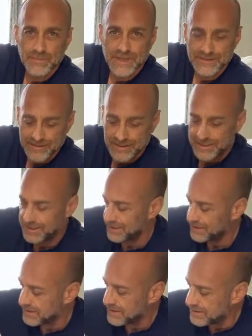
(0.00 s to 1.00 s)
my
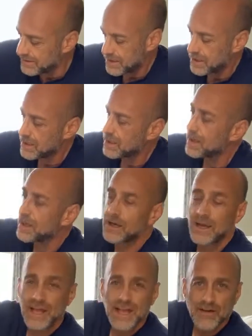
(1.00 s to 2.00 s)
tea.
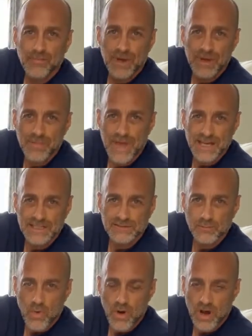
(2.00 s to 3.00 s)
I have my bags
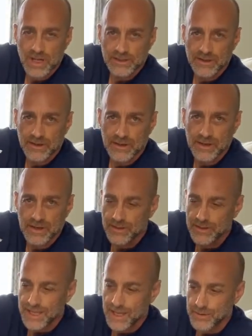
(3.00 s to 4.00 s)
of water
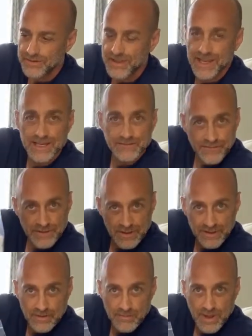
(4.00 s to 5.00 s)
that I would take and
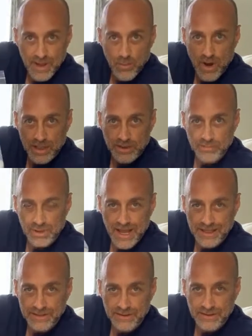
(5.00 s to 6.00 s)
fill into my water
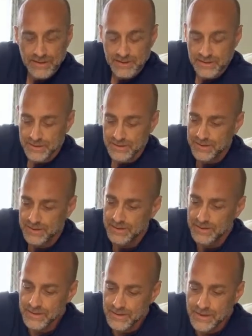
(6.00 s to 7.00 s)
bladder.
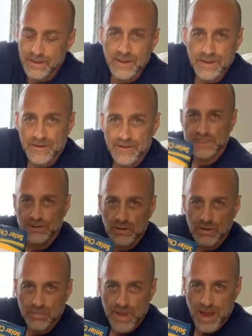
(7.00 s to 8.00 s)
my
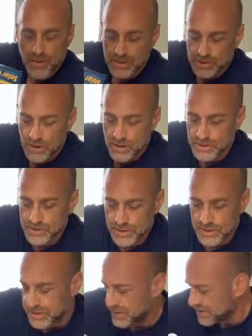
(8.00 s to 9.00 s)
solar power
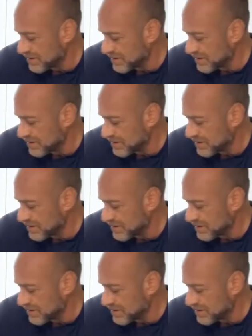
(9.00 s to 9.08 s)
charger,